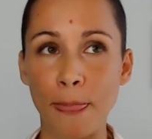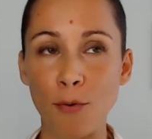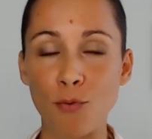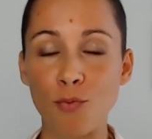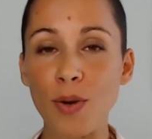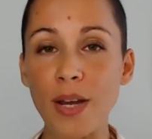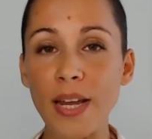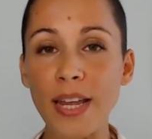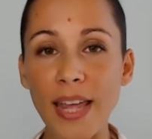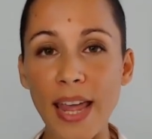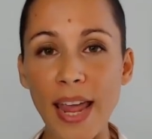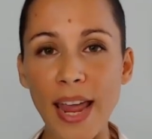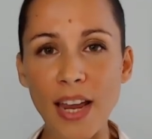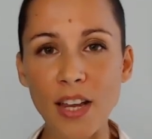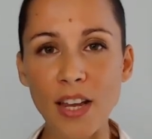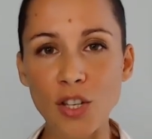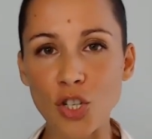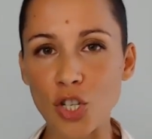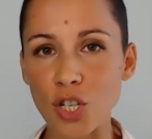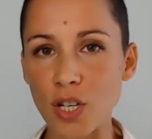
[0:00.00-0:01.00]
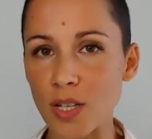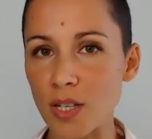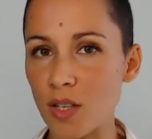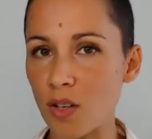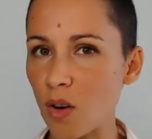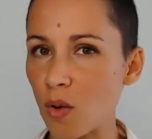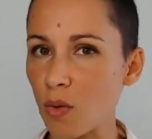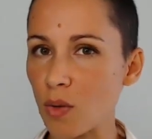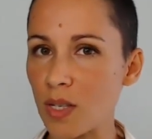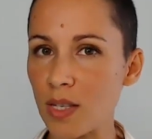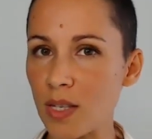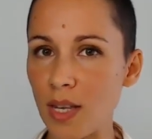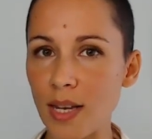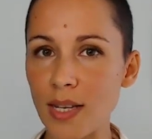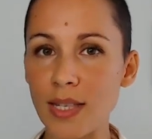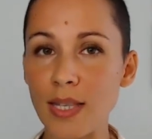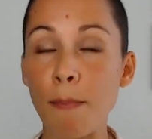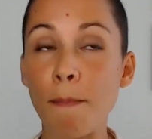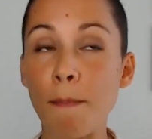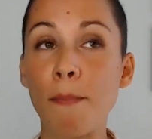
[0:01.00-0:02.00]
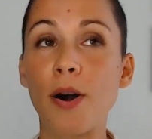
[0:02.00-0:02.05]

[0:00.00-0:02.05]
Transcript: regain just 60,